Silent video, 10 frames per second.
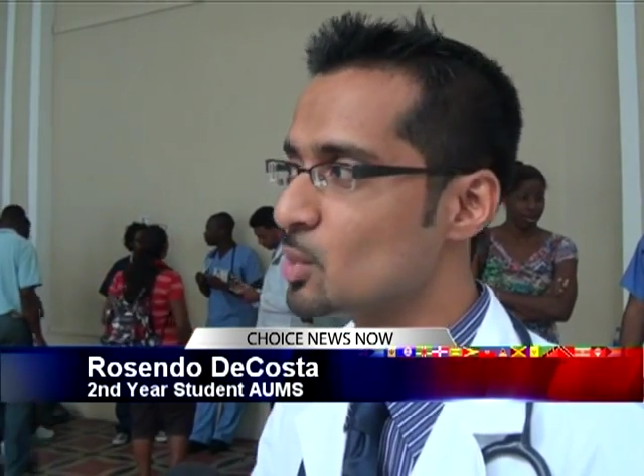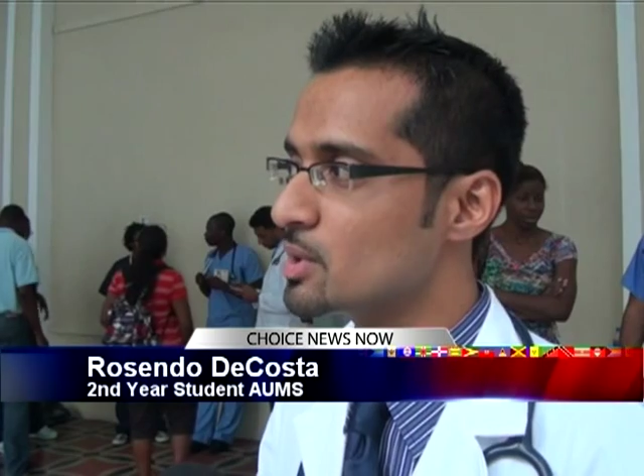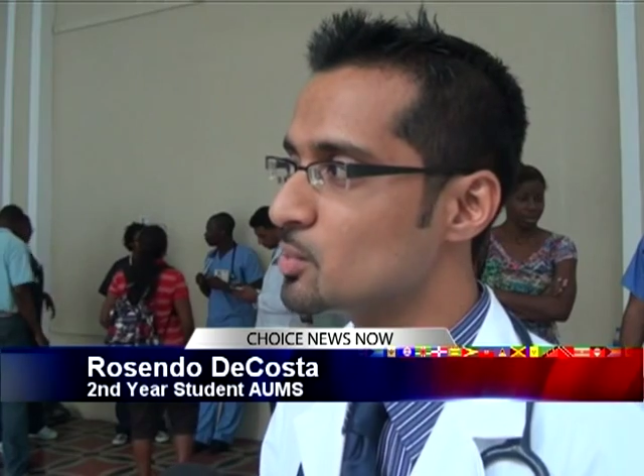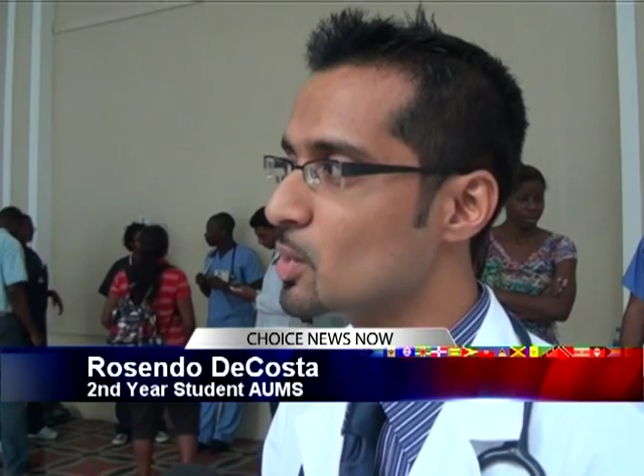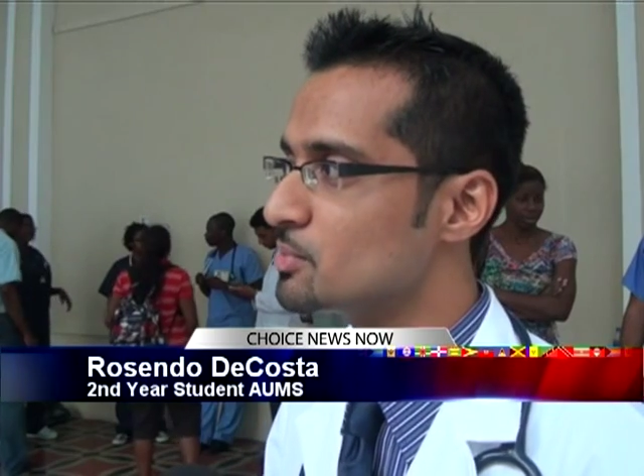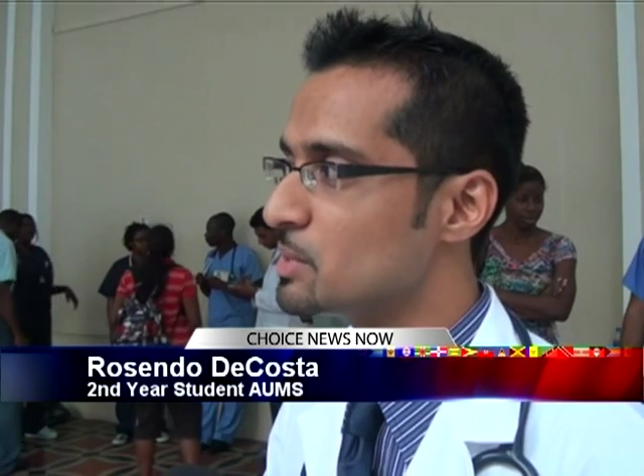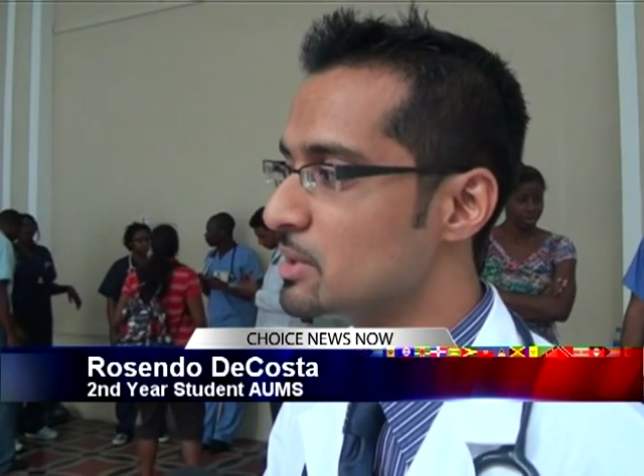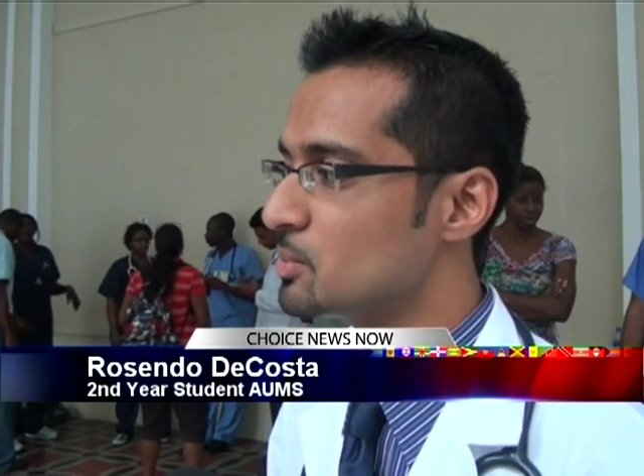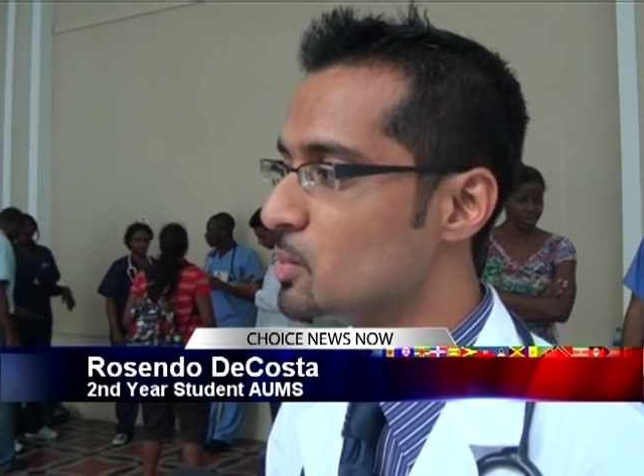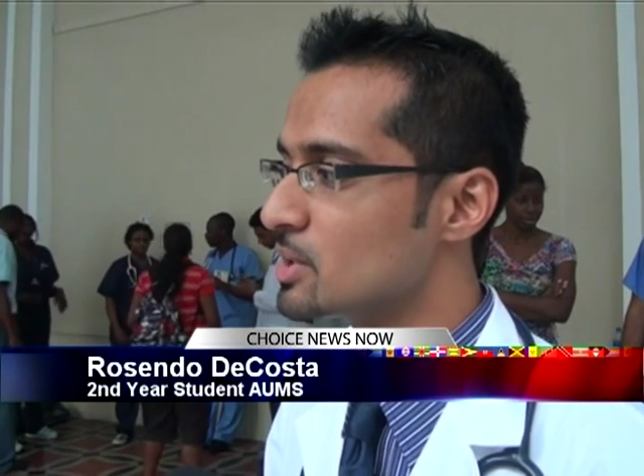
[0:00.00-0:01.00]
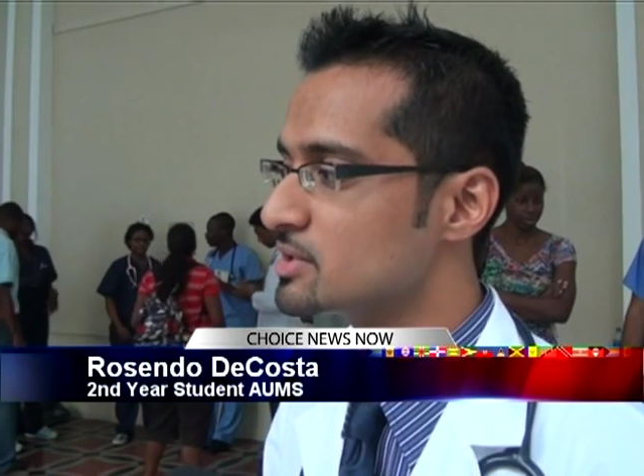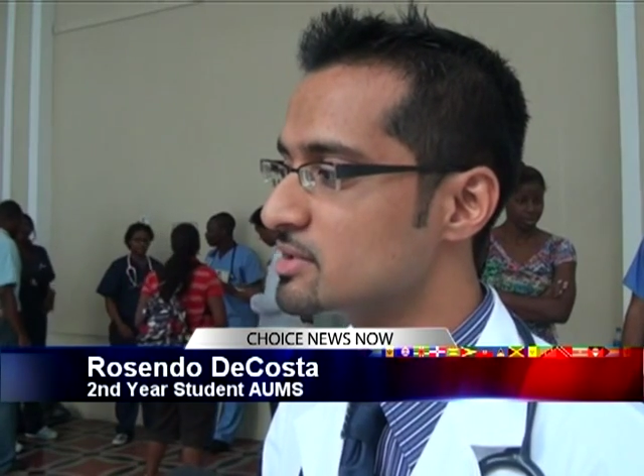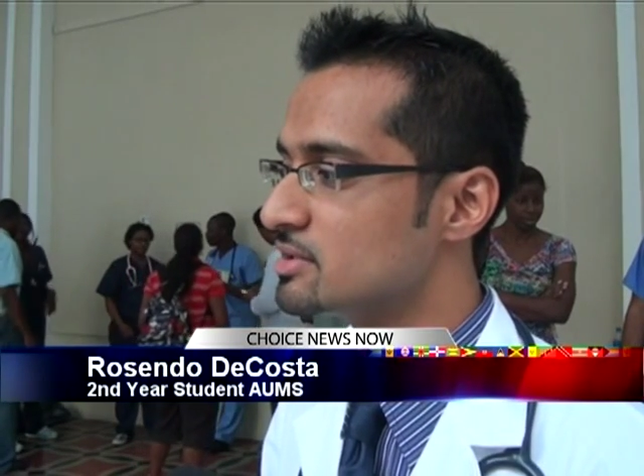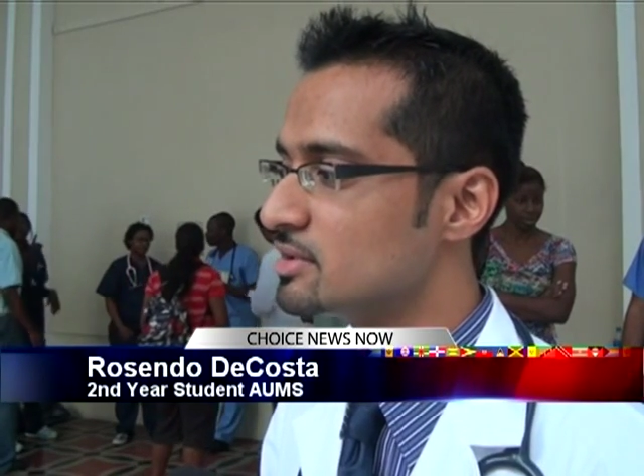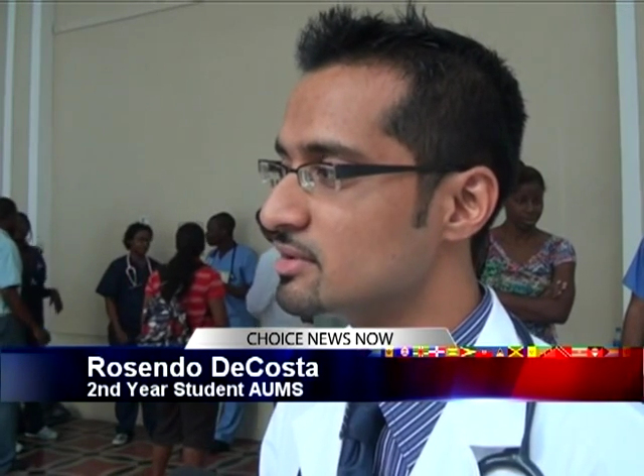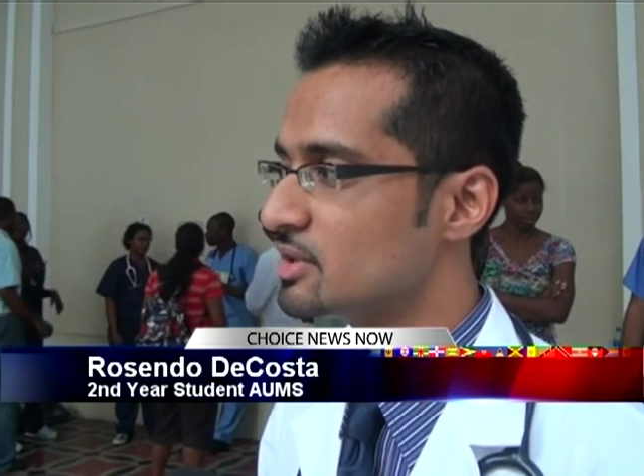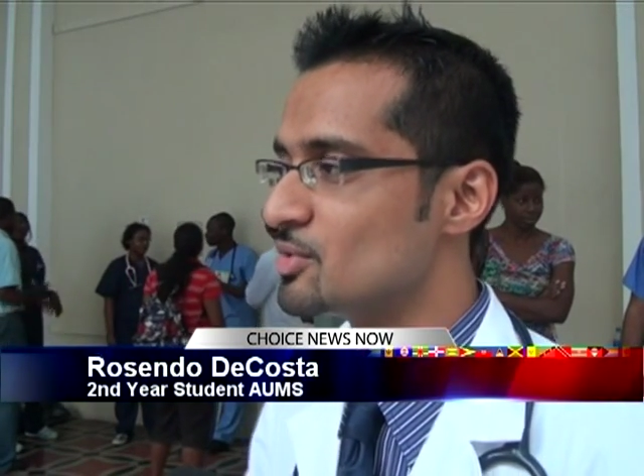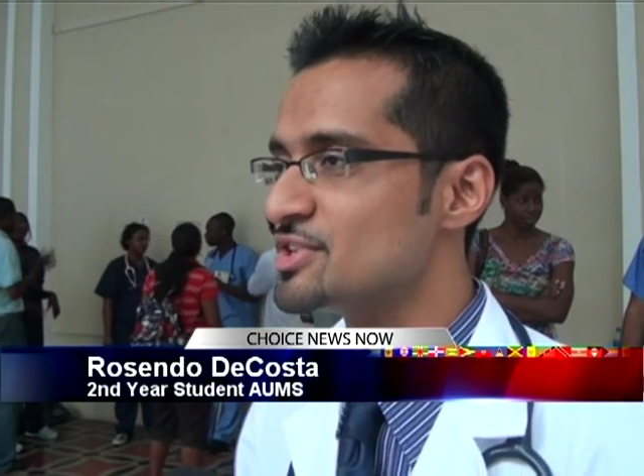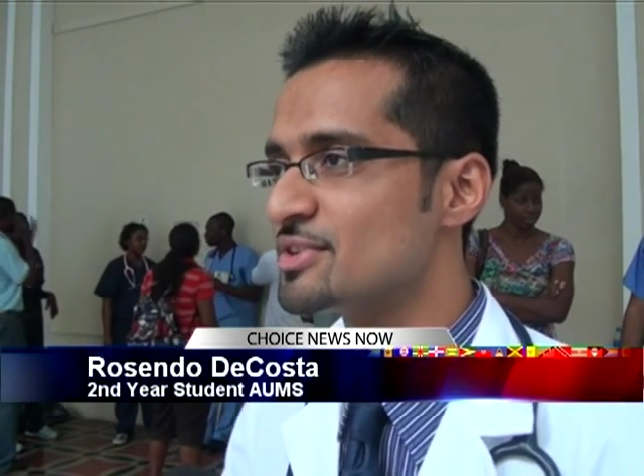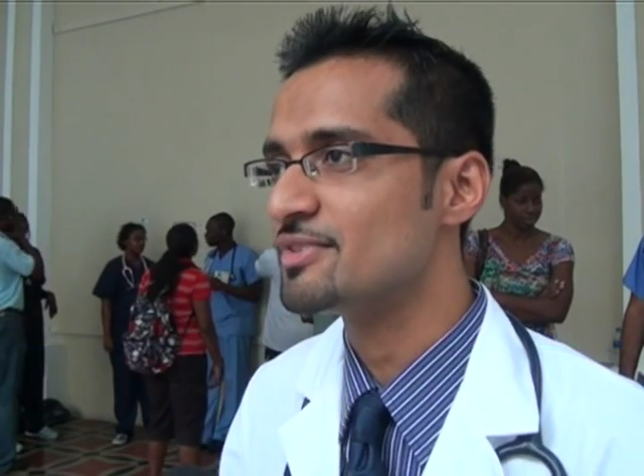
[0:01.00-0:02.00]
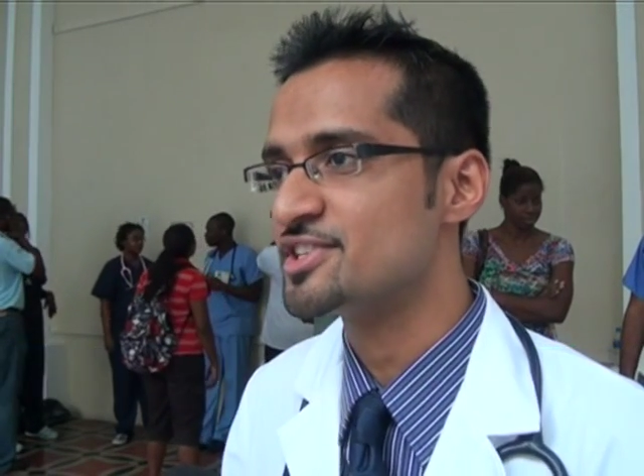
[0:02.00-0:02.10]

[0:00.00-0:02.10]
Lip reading: the reason we